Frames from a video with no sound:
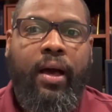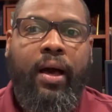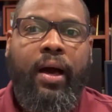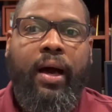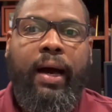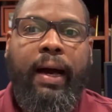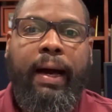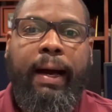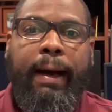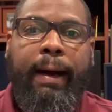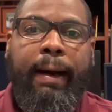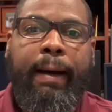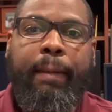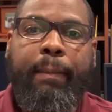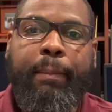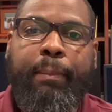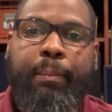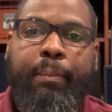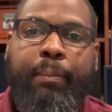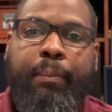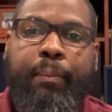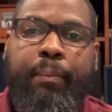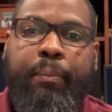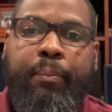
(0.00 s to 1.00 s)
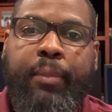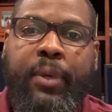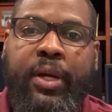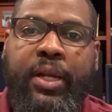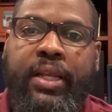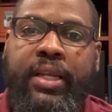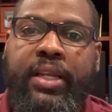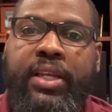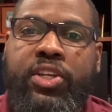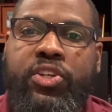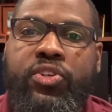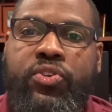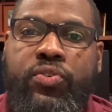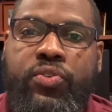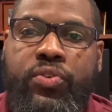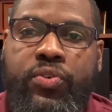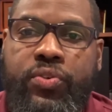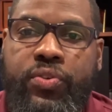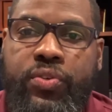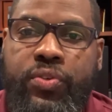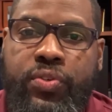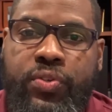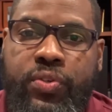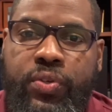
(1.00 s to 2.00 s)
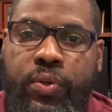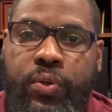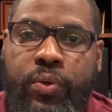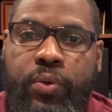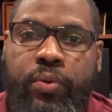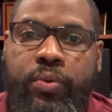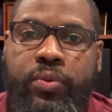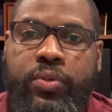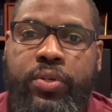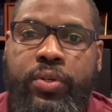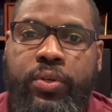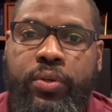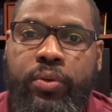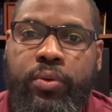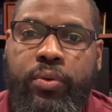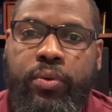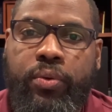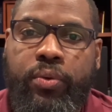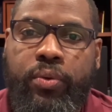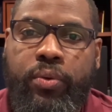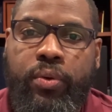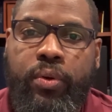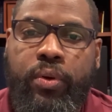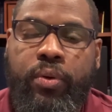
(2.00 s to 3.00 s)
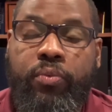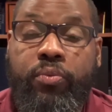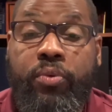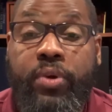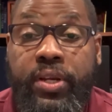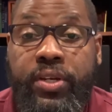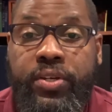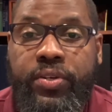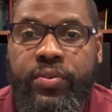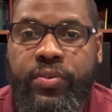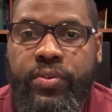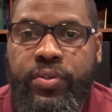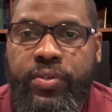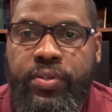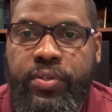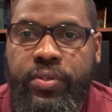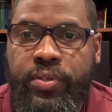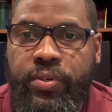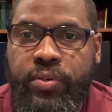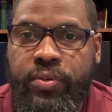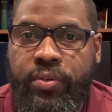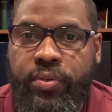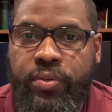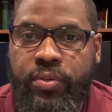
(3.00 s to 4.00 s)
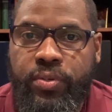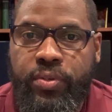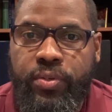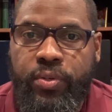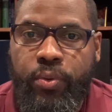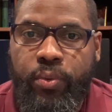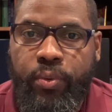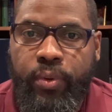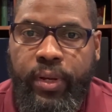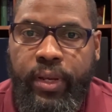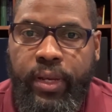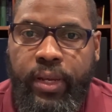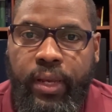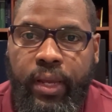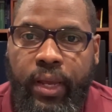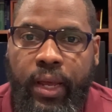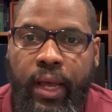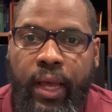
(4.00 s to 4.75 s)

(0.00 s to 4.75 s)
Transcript: um, but it introduces you to reintroduces you to the story